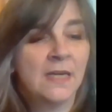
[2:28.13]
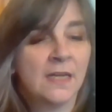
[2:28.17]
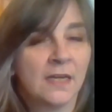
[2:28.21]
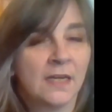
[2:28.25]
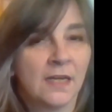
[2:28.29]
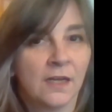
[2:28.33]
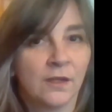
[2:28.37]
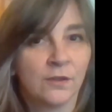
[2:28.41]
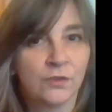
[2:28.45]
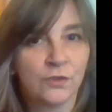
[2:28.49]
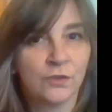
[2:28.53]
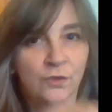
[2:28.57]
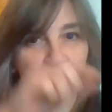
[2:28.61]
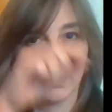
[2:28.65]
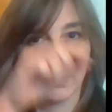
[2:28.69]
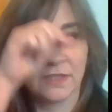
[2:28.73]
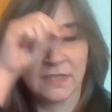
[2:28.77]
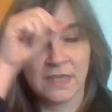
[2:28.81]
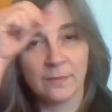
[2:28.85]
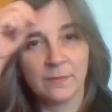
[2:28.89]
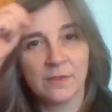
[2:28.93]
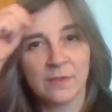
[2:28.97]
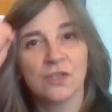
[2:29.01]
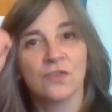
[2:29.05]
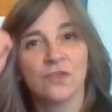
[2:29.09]
I'm going to
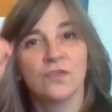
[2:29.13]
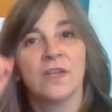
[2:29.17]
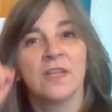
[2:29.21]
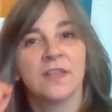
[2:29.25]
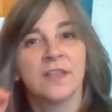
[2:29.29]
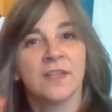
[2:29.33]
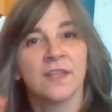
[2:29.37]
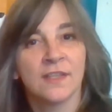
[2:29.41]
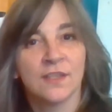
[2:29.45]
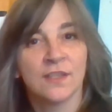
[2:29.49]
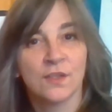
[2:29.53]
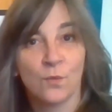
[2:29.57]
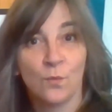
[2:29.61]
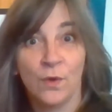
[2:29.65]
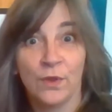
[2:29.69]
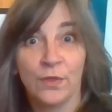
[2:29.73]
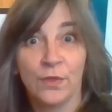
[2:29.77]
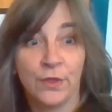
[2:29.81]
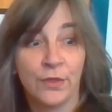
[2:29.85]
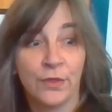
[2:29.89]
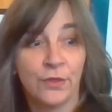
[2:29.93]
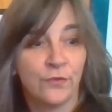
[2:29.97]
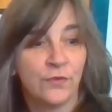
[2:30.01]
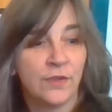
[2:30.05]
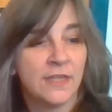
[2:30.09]
demonstrate this with
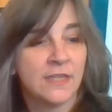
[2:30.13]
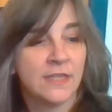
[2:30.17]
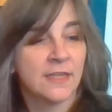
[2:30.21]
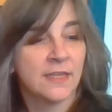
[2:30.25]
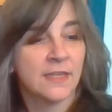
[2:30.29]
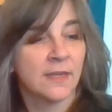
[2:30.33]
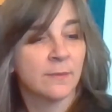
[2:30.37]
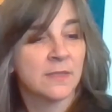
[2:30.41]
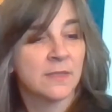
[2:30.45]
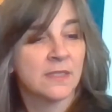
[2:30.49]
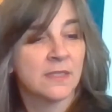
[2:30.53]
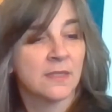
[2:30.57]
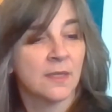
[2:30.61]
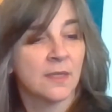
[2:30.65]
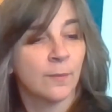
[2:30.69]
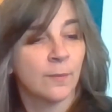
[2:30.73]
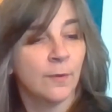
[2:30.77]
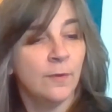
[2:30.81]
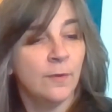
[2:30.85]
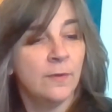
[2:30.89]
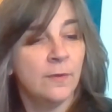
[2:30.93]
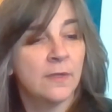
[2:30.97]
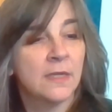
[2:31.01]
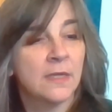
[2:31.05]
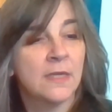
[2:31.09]
the 3 times
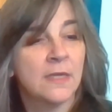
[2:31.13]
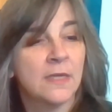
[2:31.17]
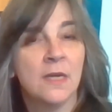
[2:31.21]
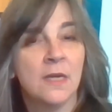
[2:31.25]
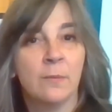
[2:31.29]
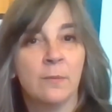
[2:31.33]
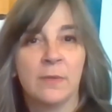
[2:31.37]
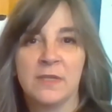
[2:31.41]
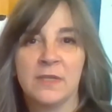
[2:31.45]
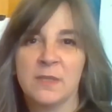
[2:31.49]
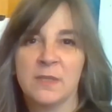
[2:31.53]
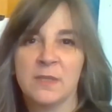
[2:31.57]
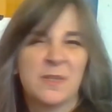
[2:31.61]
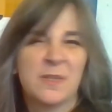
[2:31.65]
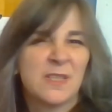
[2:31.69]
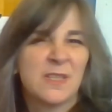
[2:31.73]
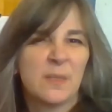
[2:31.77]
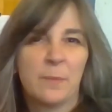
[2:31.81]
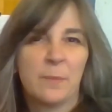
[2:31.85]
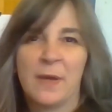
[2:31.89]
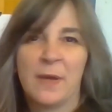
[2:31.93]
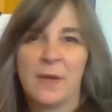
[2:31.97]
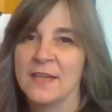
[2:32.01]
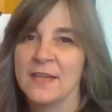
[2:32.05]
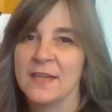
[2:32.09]
table, but it just
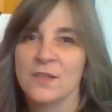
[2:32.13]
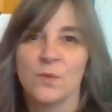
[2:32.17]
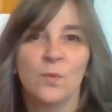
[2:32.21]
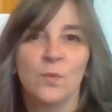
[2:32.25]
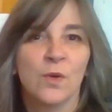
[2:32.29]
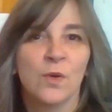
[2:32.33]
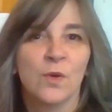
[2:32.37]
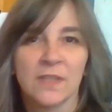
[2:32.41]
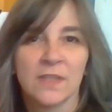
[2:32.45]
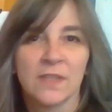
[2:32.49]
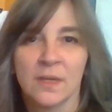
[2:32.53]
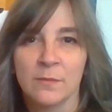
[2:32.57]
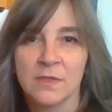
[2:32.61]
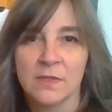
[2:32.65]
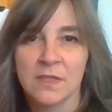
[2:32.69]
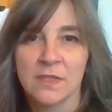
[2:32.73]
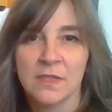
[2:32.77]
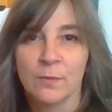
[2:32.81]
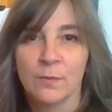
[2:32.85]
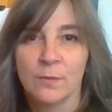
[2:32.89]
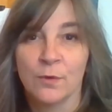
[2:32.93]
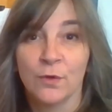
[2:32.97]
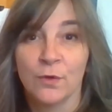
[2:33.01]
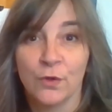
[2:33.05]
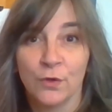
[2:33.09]
depends on what times
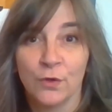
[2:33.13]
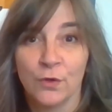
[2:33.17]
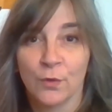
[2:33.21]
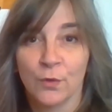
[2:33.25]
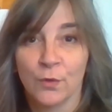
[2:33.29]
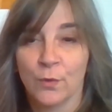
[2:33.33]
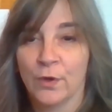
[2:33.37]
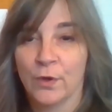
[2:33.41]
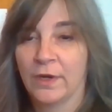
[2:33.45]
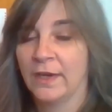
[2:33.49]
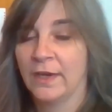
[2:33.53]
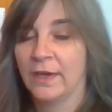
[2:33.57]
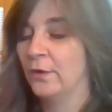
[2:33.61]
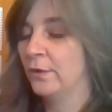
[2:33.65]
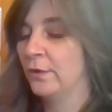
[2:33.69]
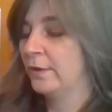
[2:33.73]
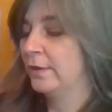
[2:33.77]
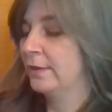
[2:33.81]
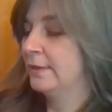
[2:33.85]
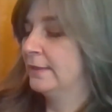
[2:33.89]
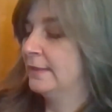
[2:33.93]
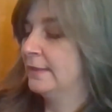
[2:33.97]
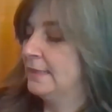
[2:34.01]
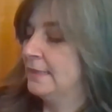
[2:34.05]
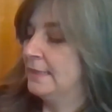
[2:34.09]
table you're working on.
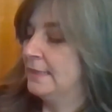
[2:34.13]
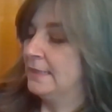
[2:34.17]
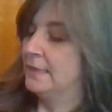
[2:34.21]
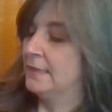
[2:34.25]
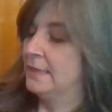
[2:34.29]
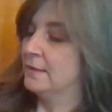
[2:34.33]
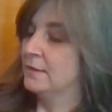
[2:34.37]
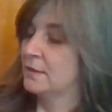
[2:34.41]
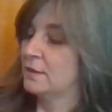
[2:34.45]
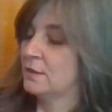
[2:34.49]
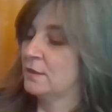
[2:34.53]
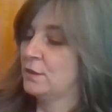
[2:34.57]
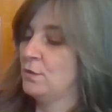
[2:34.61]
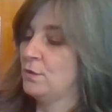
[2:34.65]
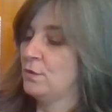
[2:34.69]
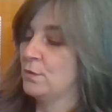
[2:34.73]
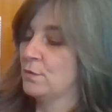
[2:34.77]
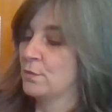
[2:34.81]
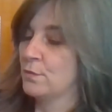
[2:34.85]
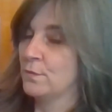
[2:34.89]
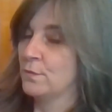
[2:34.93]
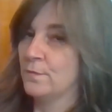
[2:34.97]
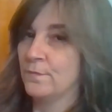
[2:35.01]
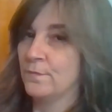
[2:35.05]
So